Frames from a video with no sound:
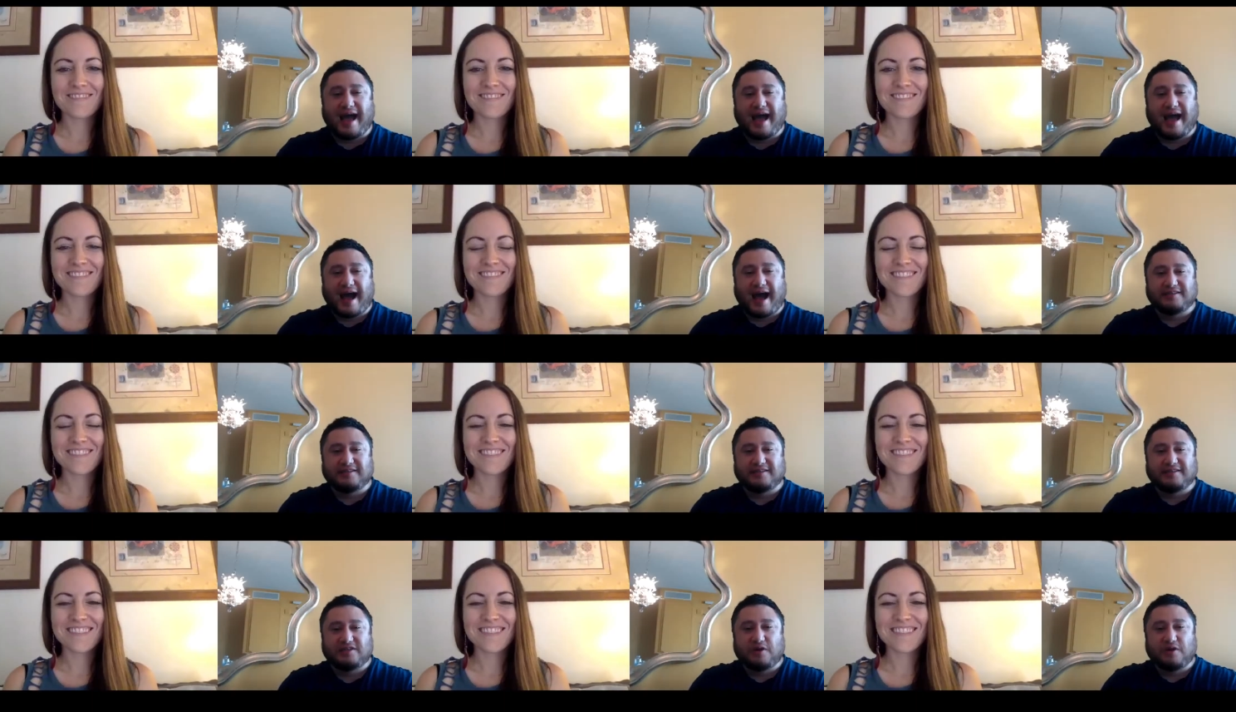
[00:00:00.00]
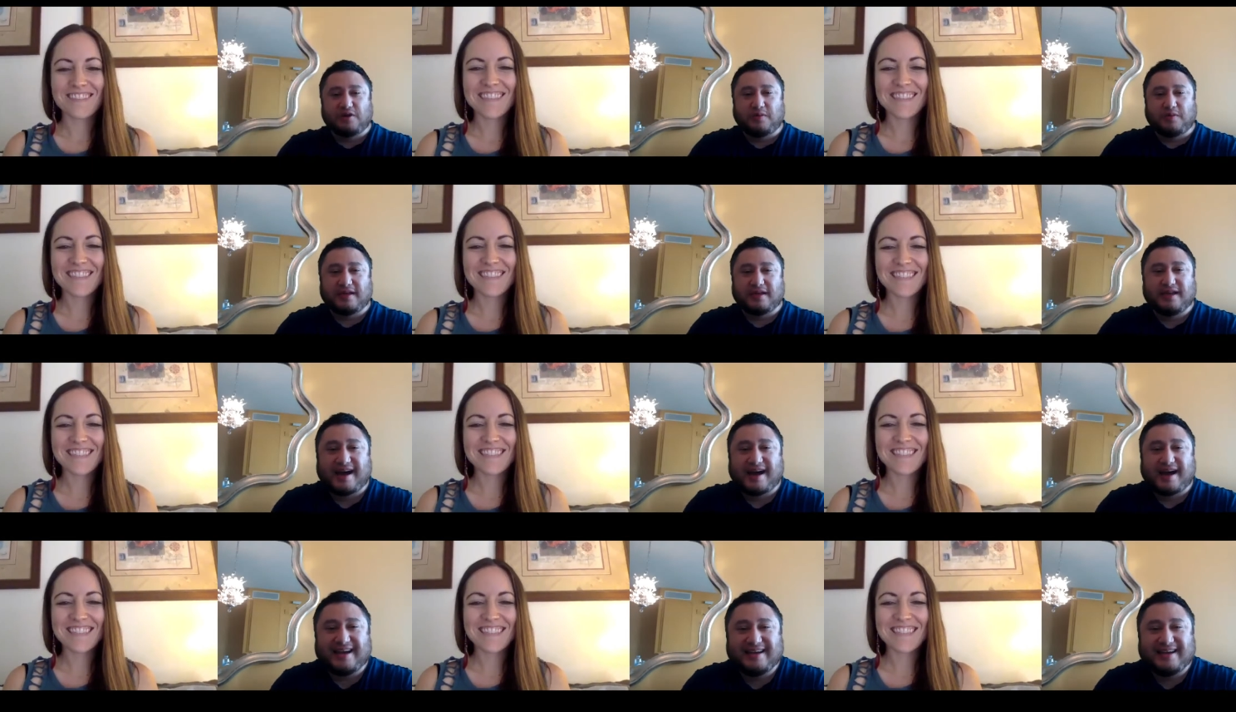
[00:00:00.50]
Speaker 1: How's it going,
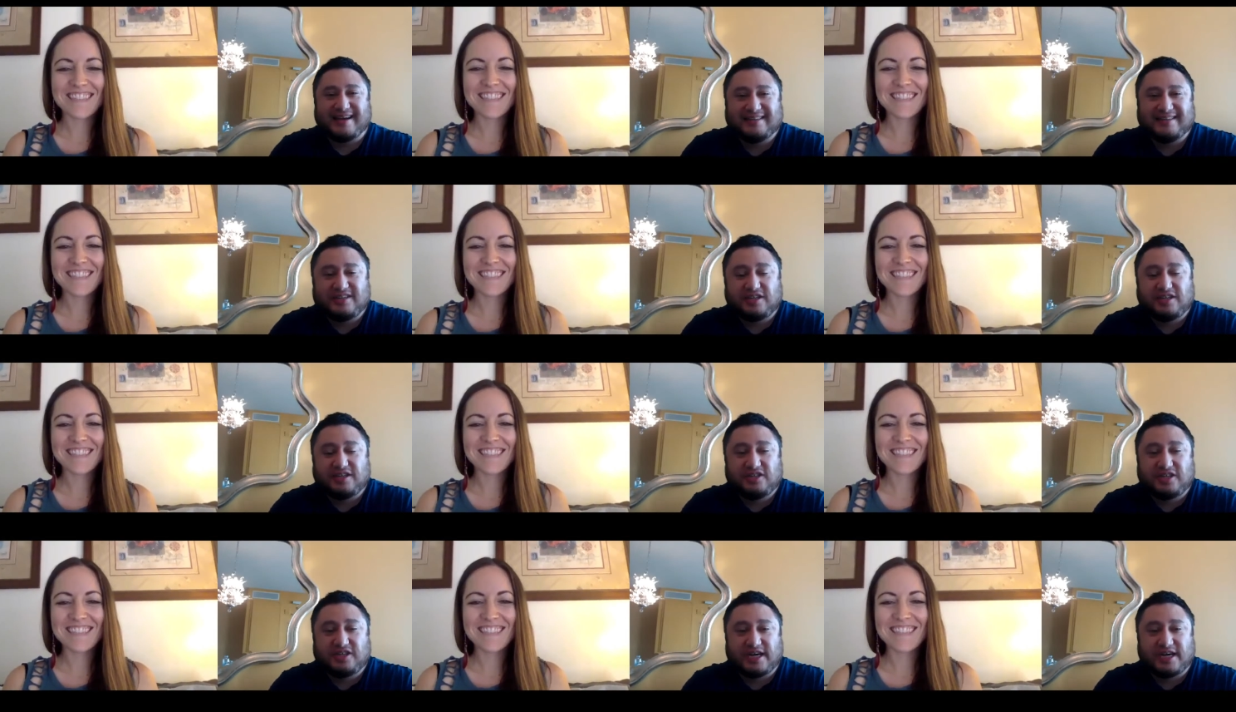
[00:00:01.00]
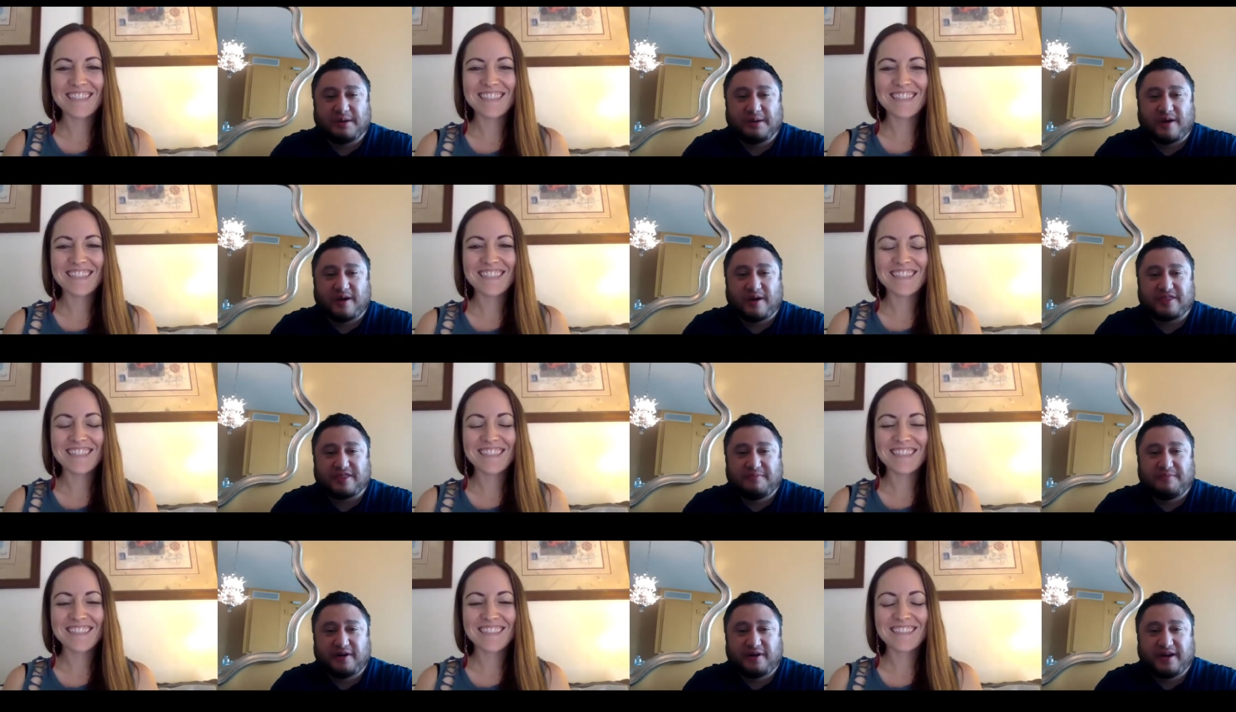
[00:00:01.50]
guys? Jacob
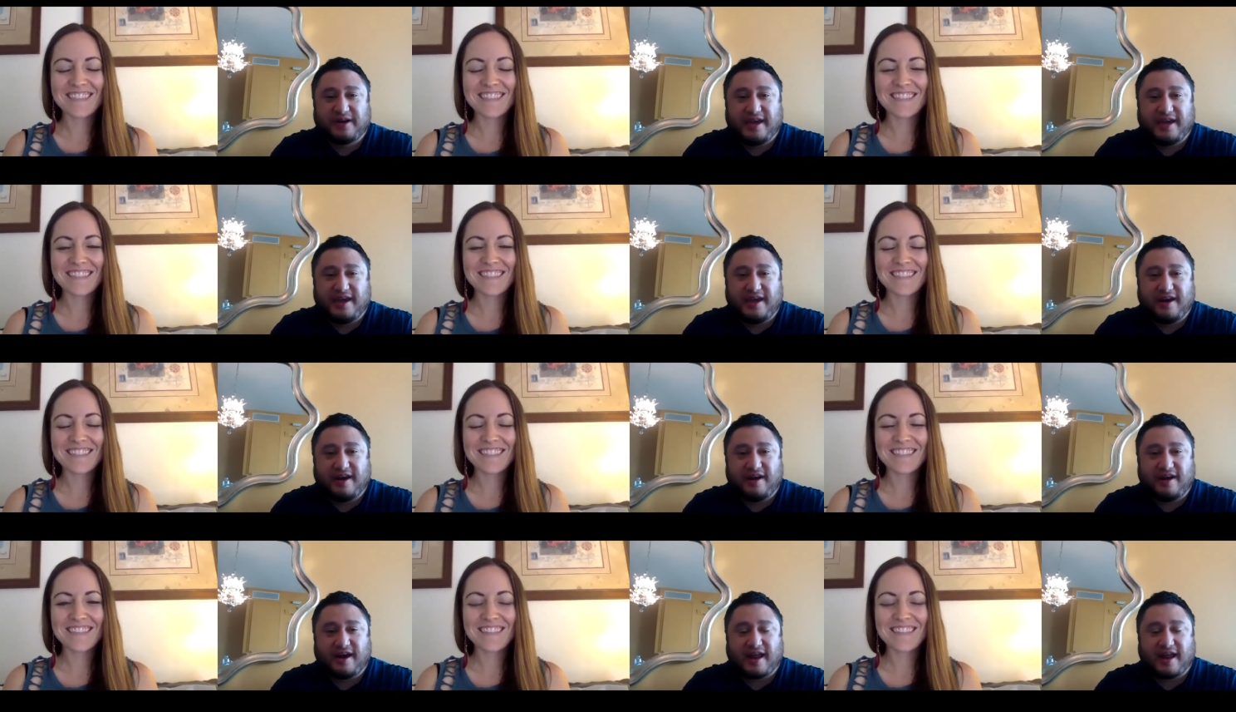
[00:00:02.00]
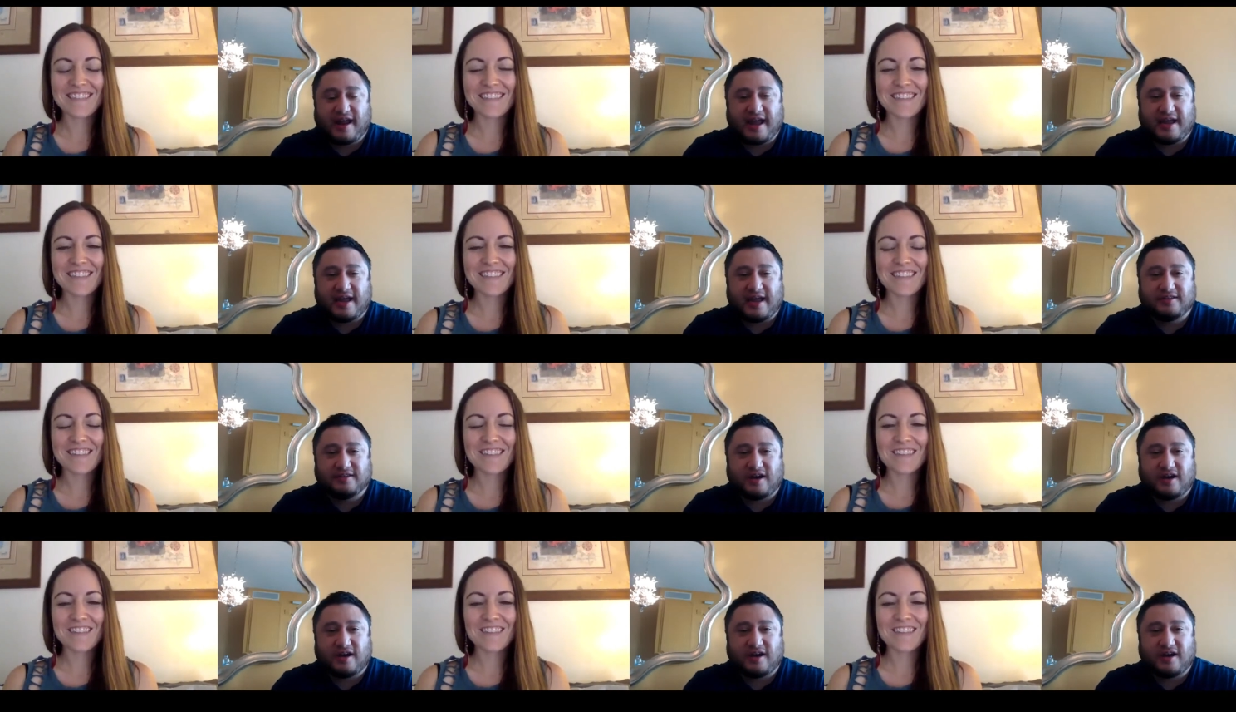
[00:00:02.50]
Rothenberg here, and